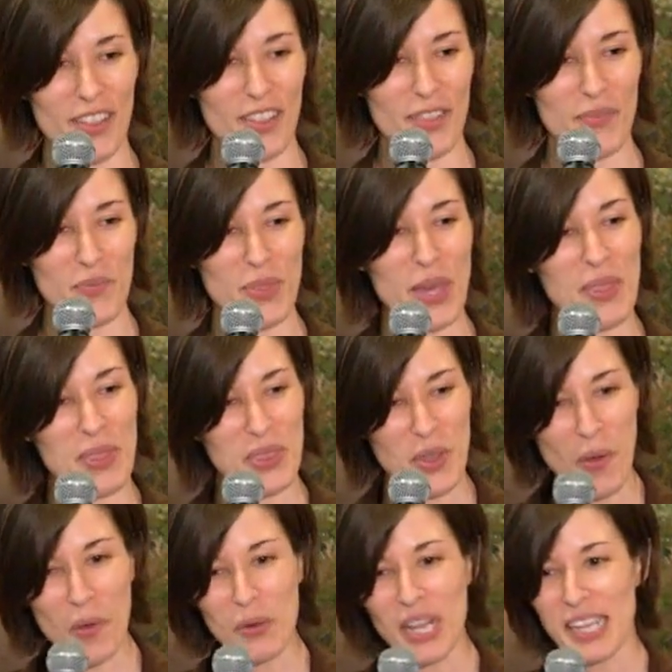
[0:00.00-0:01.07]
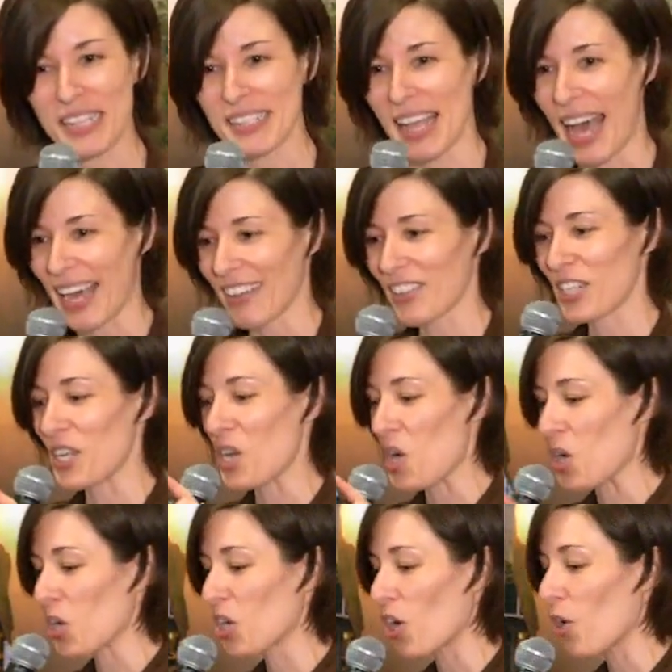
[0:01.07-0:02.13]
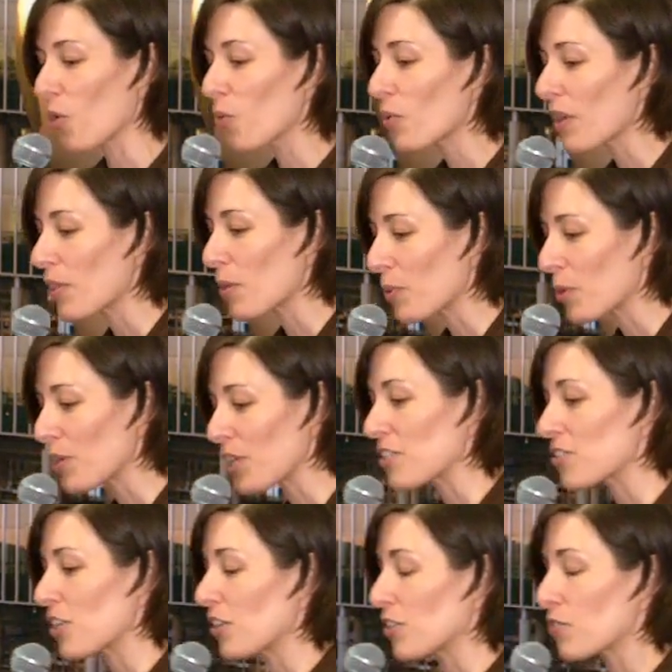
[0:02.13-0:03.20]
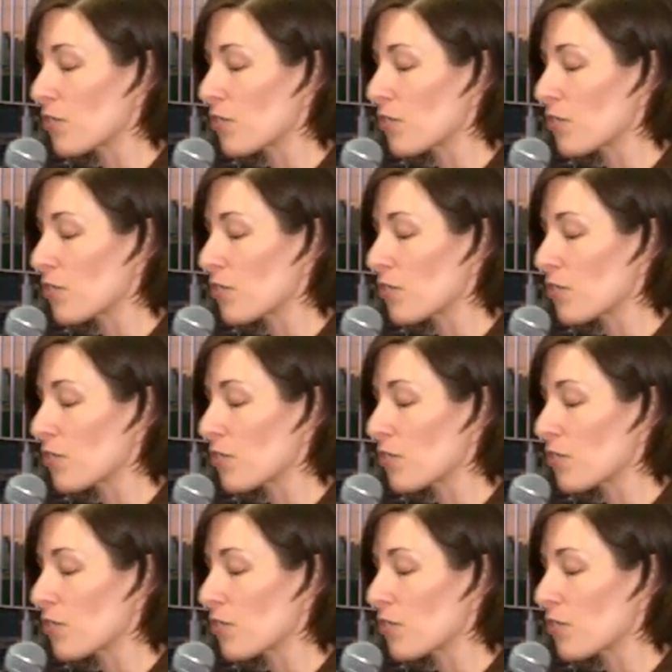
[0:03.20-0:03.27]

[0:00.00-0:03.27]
that don't exactly go with the predictions